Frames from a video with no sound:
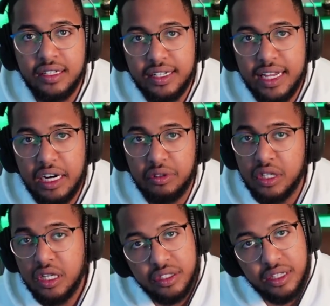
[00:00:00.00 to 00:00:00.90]
Now,
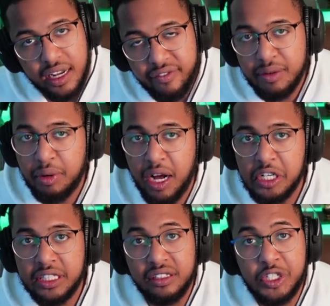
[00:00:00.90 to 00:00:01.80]
not every
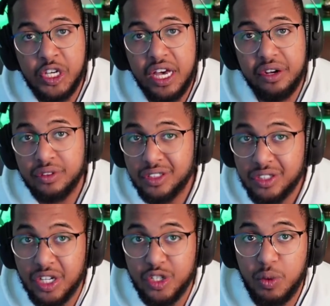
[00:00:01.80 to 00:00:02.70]
project on the channel
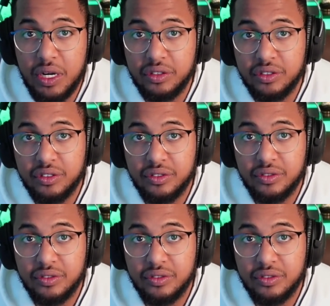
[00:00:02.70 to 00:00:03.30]
does well,